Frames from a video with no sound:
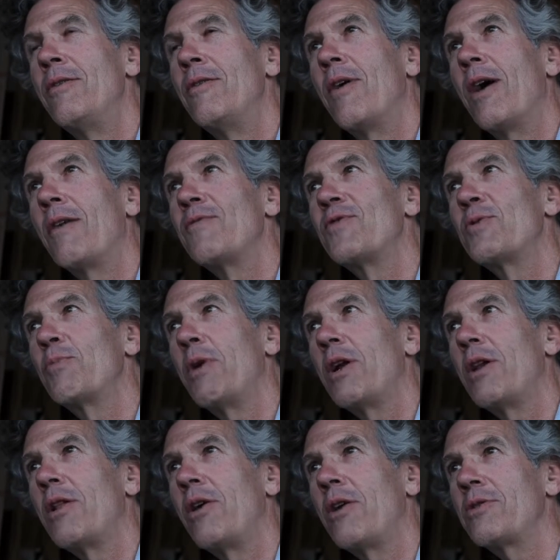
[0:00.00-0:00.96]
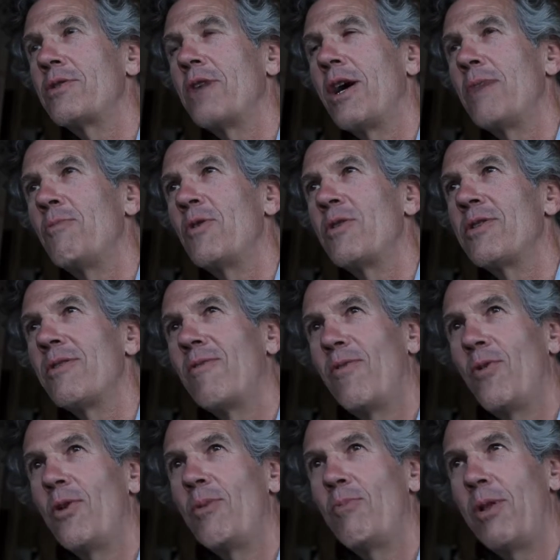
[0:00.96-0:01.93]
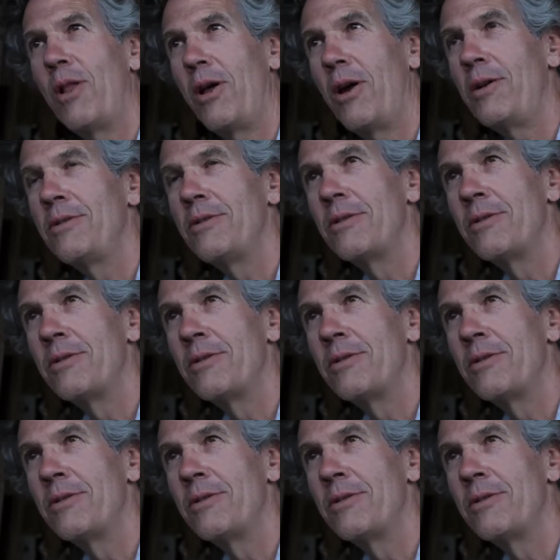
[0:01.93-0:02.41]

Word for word: have spent a long time with the foreplay.